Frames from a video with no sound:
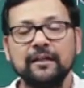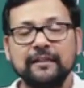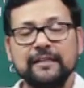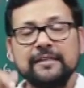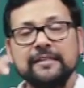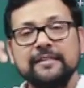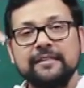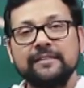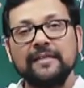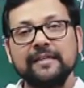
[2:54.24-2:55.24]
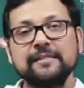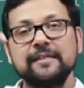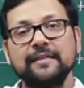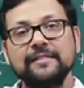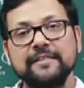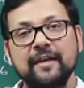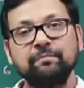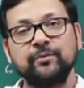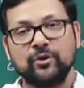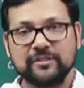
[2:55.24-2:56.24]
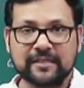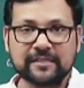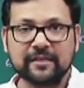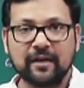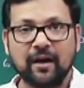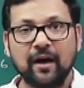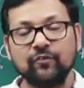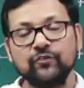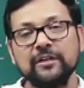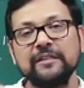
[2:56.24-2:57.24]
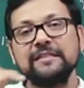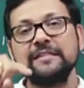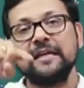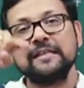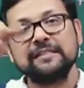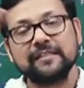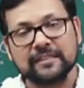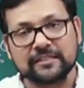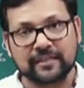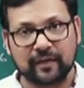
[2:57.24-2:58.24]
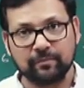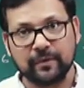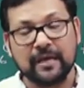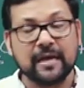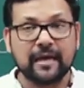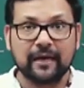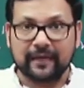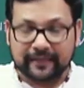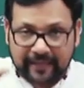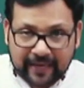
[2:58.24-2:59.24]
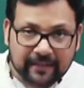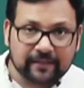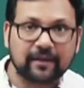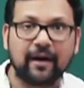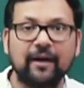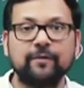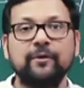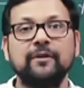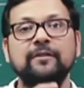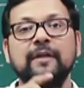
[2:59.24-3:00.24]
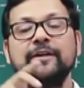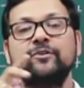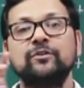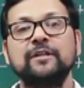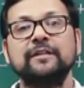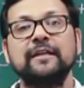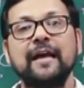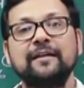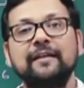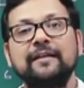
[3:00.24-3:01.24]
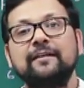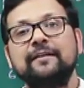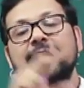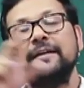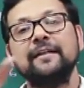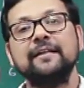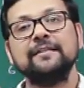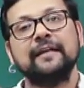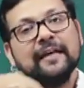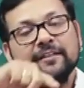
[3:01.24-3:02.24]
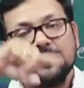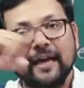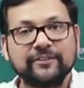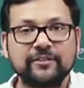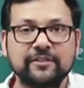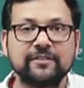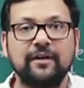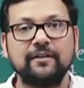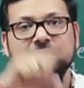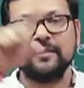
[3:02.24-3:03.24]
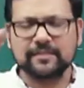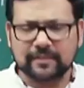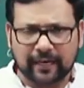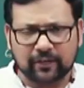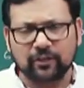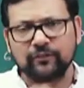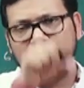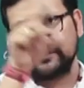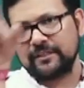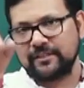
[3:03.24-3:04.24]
This is the 6th step process. After the 6th step, again carbon, nitrogen, they act like a catalyst. Again reaction starts. This is a cycle of 6